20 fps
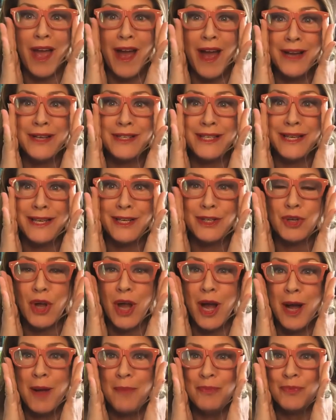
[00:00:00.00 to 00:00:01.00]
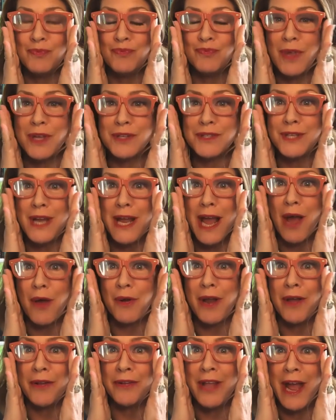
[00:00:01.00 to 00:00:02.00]
I did um, stay
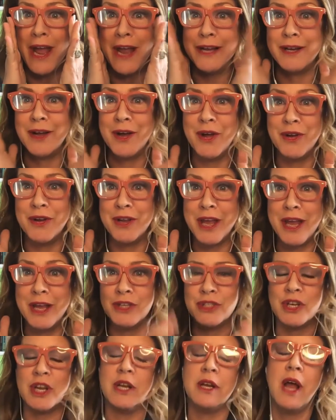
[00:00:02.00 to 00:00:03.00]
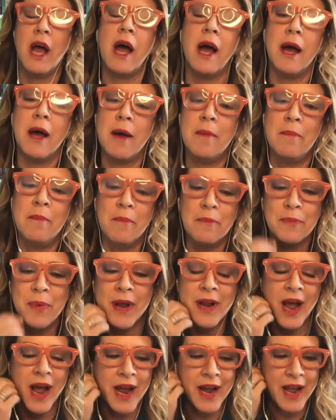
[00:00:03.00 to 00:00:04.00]
out all night on occasion, um,
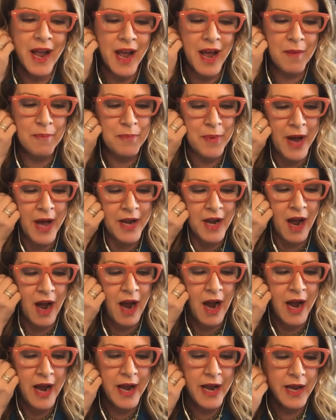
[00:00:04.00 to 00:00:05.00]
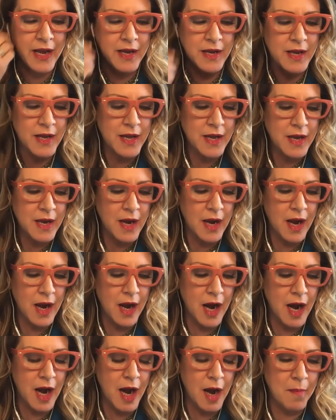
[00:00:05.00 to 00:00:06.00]
but I, but I.
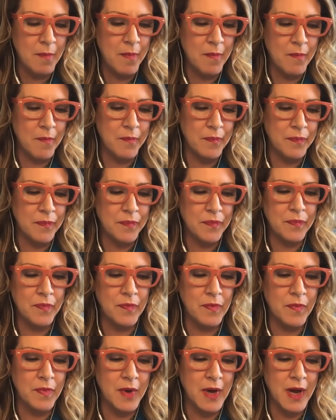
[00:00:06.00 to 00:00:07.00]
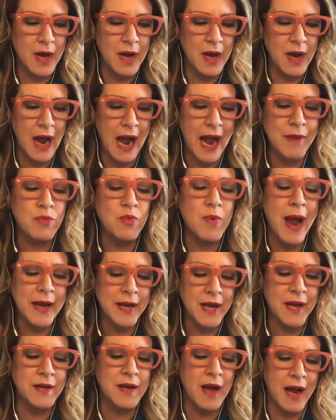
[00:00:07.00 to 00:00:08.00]
Um, I
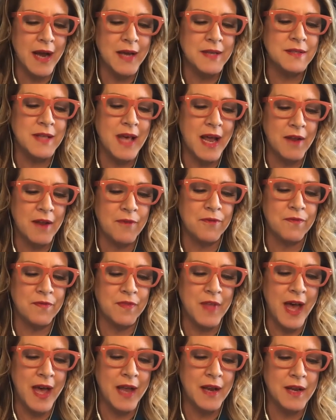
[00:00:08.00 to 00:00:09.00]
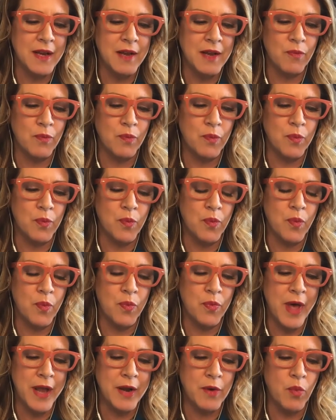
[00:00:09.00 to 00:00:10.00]
recognize that if that it
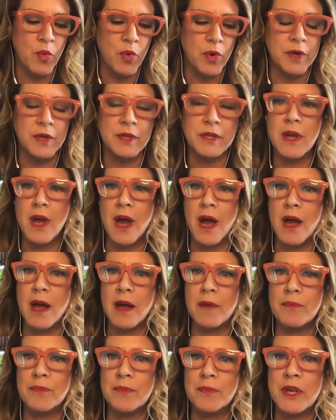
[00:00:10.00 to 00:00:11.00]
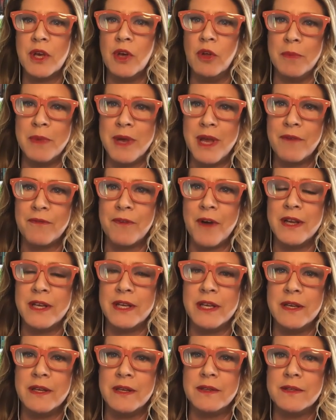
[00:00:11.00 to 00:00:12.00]
that it would uh, kill me if I
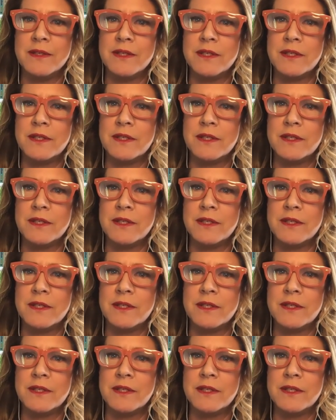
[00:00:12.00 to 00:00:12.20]
didn't